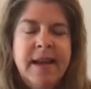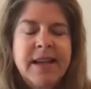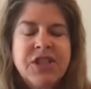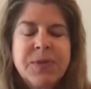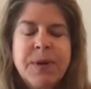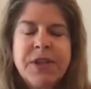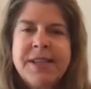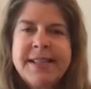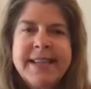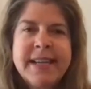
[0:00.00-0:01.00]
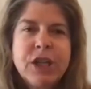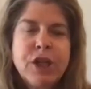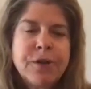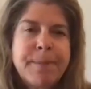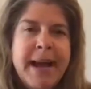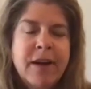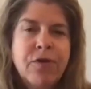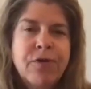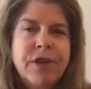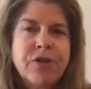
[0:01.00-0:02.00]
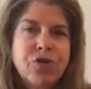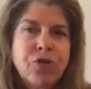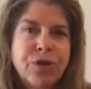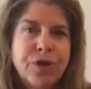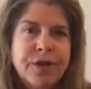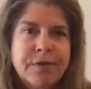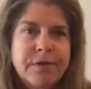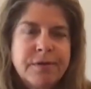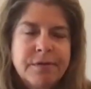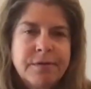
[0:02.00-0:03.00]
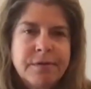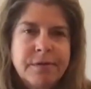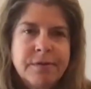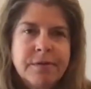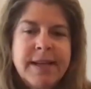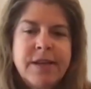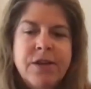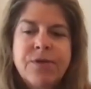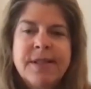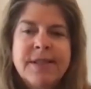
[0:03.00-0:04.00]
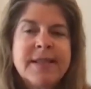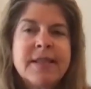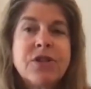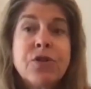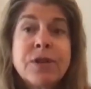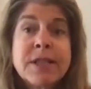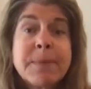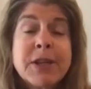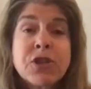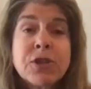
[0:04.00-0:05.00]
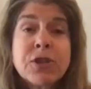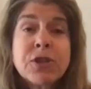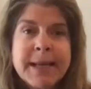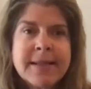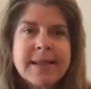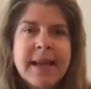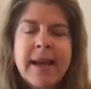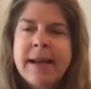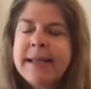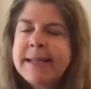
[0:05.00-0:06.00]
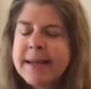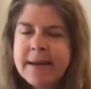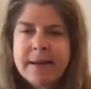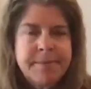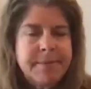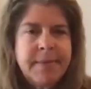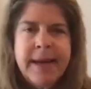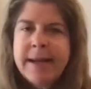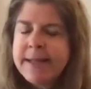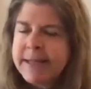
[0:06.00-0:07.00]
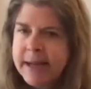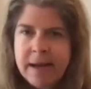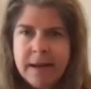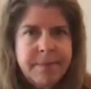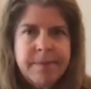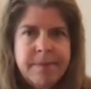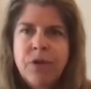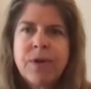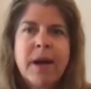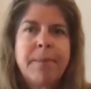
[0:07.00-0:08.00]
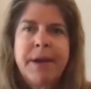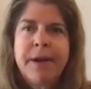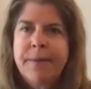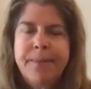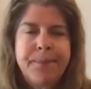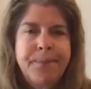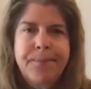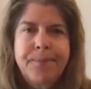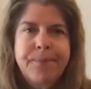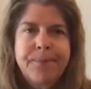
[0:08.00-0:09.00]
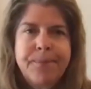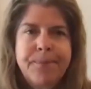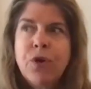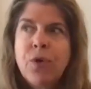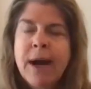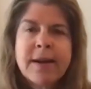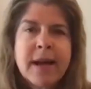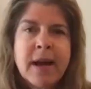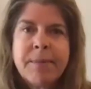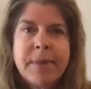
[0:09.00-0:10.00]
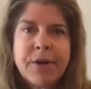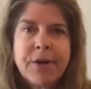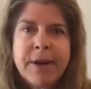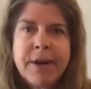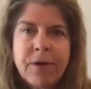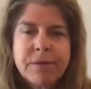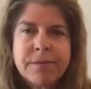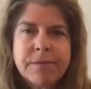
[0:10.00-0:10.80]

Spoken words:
I just want you to take a look back over your shoulder and know that this is your special space. Anytime you come here. You know how to come here now.